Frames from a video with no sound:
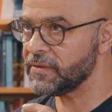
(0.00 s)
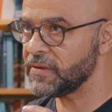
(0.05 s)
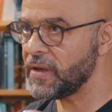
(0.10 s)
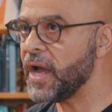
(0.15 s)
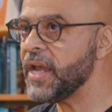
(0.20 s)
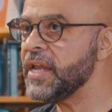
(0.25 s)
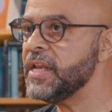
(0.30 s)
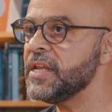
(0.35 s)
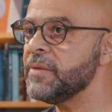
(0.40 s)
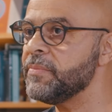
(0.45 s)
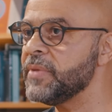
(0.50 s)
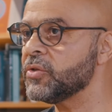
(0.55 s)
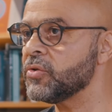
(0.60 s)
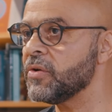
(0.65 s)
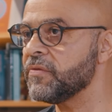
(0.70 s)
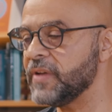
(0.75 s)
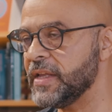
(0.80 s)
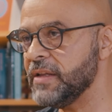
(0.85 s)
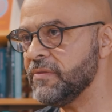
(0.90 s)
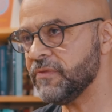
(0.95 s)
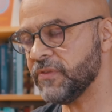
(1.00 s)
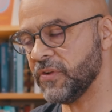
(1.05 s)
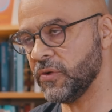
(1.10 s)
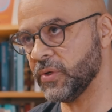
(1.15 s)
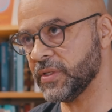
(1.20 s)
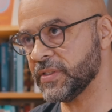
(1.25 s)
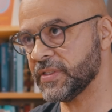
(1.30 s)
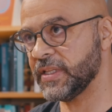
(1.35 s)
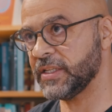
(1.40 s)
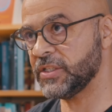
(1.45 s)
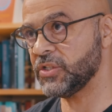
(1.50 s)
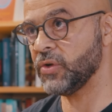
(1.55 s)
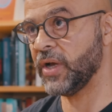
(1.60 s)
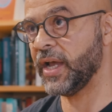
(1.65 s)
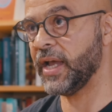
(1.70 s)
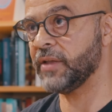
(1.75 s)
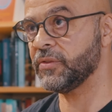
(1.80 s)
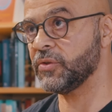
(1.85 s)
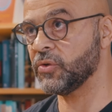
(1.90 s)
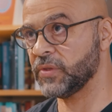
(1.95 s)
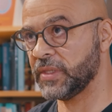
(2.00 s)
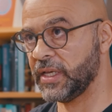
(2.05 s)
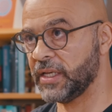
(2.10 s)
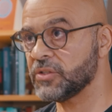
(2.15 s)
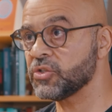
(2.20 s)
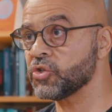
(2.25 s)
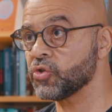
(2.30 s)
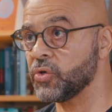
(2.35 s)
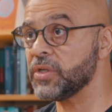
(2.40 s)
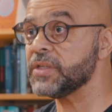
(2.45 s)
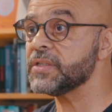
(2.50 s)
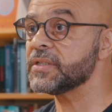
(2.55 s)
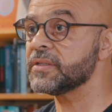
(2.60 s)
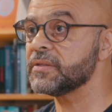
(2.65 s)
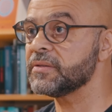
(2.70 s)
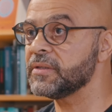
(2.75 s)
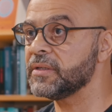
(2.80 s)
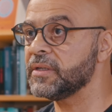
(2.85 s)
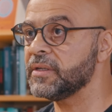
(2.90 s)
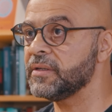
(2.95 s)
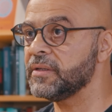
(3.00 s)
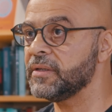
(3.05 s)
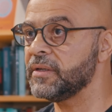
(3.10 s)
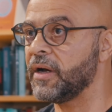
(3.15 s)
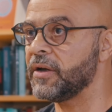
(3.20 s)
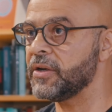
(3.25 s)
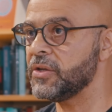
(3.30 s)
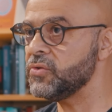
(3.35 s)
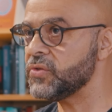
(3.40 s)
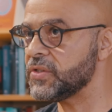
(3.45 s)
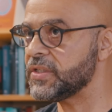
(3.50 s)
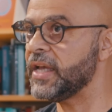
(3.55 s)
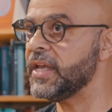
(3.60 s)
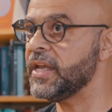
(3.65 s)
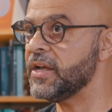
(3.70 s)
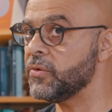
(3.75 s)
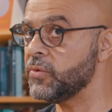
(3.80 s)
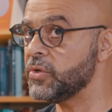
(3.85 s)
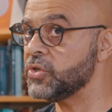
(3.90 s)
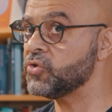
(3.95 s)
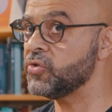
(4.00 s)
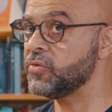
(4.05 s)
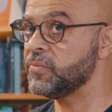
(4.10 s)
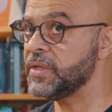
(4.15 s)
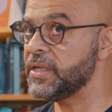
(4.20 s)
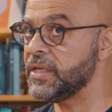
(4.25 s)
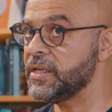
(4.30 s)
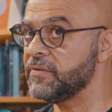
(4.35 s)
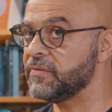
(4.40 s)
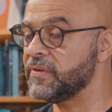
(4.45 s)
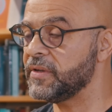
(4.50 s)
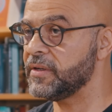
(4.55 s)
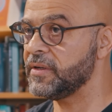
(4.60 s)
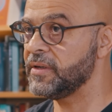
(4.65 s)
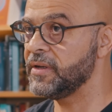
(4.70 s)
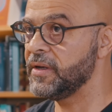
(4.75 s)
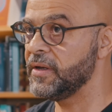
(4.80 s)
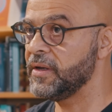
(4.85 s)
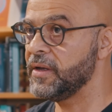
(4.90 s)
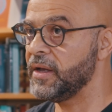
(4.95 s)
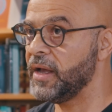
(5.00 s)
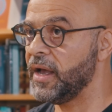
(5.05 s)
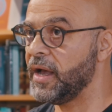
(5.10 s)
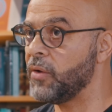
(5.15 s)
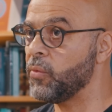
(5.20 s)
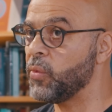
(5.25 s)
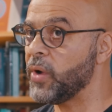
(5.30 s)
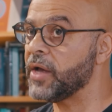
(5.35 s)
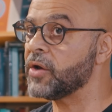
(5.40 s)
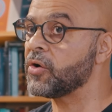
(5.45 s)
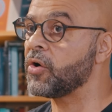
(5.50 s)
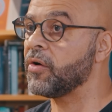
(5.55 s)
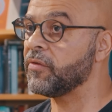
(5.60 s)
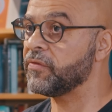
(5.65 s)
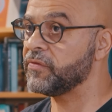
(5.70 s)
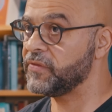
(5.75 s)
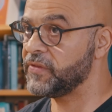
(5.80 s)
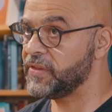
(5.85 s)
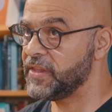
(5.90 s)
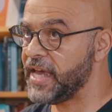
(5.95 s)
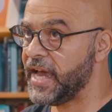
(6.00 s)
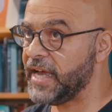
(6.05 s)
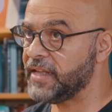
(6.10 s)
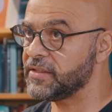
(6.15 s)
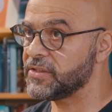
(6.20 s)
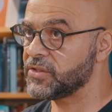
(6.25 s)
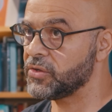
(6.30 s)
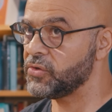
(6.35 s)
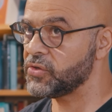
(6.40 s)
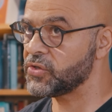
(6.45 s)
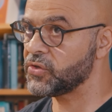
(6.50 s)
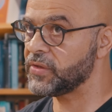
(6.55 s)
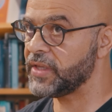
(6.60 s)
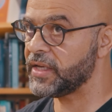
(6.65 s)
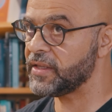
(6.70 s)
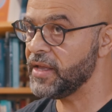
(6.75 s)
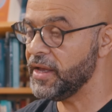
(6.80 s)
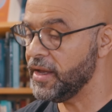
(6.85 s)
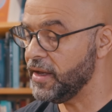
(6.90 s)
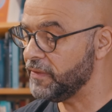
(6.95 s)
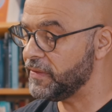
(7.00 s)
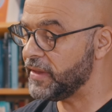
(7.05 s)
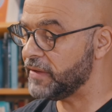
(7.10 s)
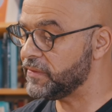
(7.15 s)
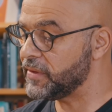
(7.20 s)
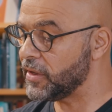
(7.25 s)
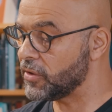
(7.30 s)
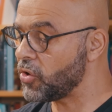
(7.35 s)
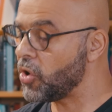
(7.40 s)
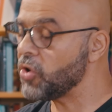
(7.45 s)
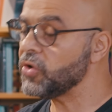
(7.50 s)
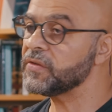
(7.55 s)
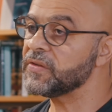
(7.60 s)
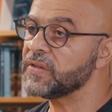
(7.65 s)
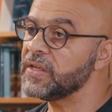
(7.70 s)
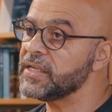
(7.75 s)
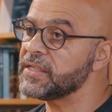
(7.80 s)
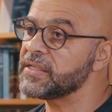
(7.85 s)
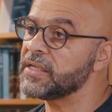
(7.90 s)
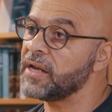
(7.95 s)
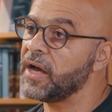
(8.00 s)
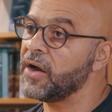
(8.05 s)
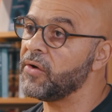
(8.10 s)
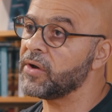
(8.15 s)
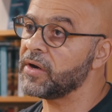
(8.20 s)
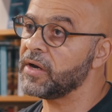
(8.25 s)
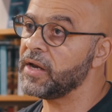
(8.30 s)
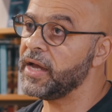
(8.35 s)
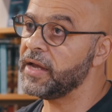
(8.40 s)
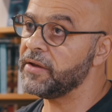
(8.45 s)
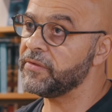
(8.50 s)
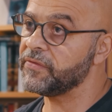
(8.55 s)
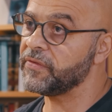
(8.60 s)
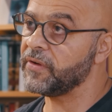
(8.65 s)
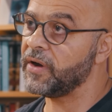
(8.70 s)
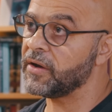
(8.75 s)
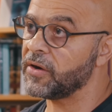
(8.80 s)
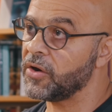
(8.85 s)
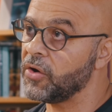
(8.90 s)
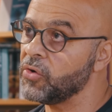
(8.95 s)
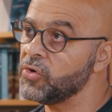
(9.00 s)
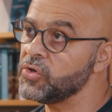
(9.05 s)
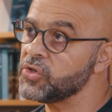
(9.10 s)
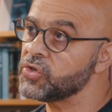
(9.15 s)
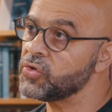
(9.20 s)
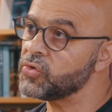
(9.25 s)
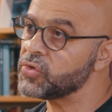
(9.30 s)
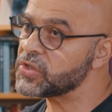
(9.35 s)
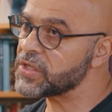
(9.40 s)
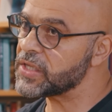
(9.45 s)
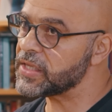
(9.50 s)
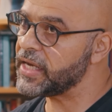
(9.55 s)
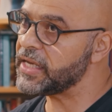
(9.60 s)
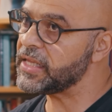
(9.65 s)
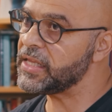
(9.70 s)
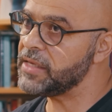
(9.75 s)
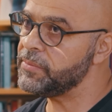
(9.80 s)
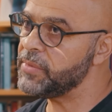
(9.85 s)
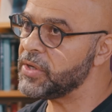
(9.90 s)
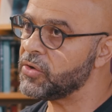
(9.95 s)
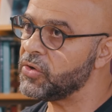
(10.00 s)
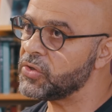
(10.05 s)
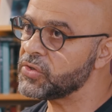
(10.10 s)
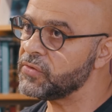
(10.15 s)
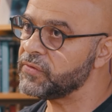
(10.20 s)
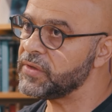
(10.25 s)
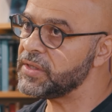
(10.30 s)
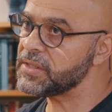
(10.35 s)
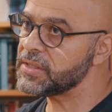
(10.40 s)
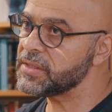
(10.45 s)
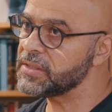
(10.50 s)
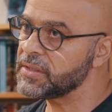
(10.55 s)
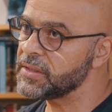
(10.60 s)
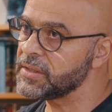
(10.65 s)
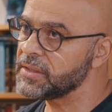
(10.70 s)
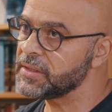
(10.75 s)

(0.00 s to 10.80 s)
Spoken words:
a tiny bit of influence that you had on that choice. Are you saying we should be even aware of that, so that the wrong things in our life are also slightly because of us?